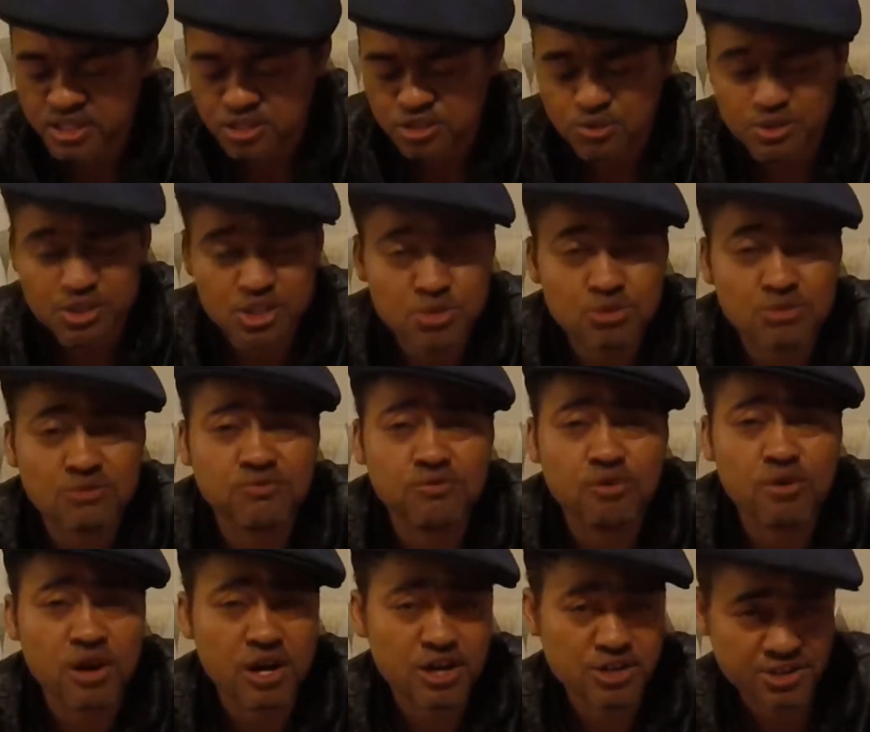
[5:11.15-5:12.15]
So it shoots
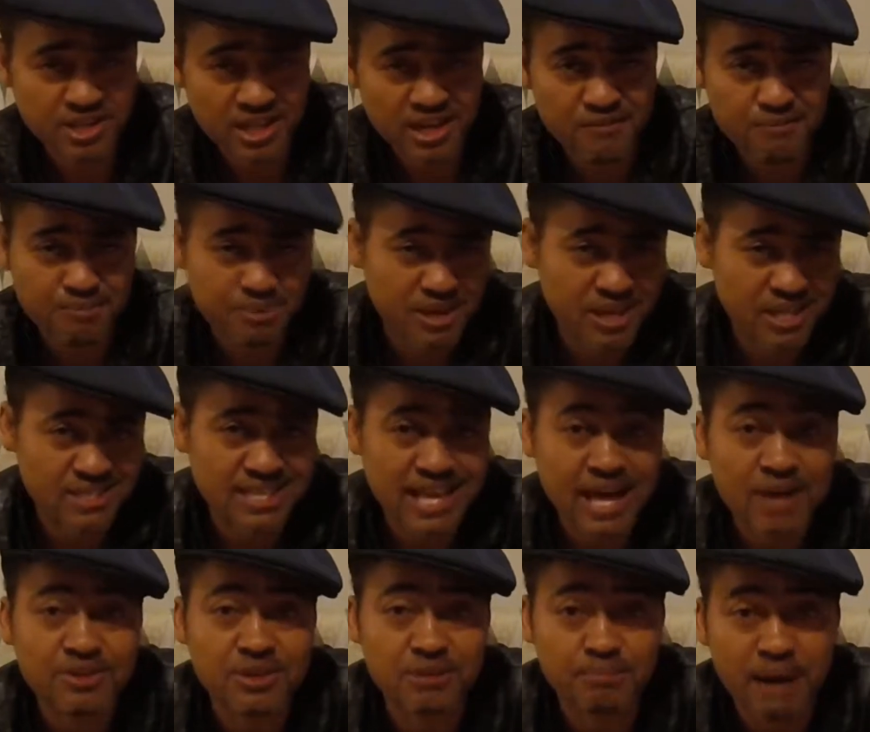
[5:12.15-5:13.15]
400 FPS
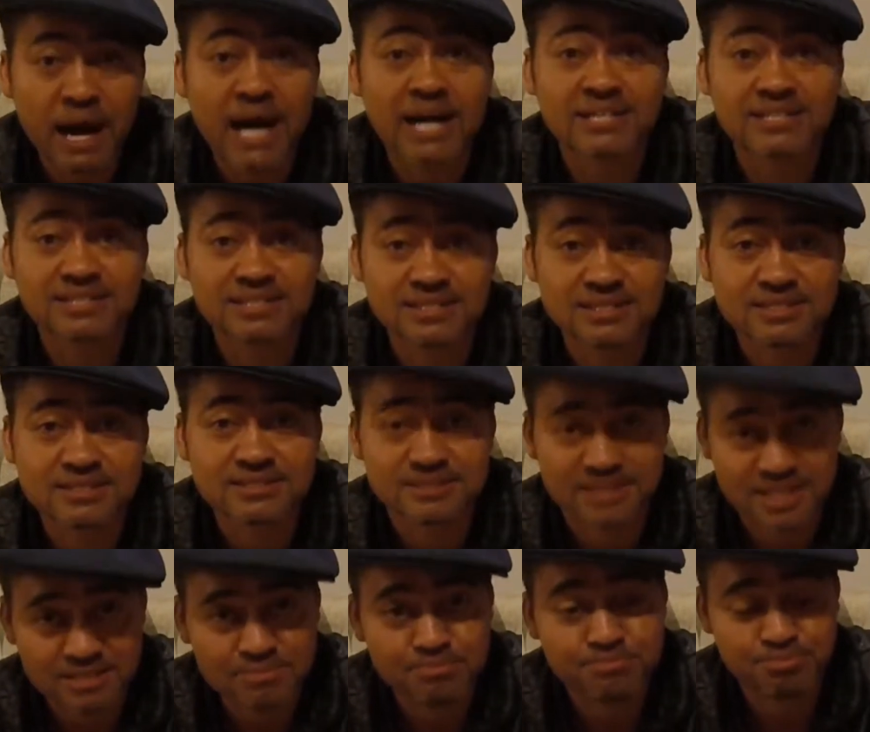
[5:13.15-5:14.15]
out the box.
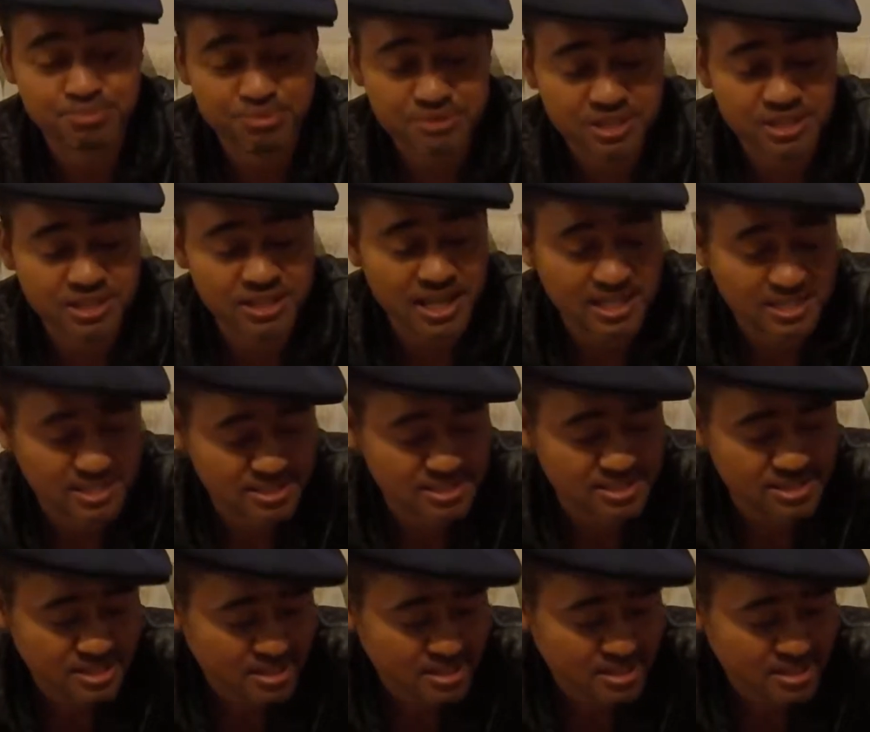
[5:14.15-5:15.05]
That's pretty nice.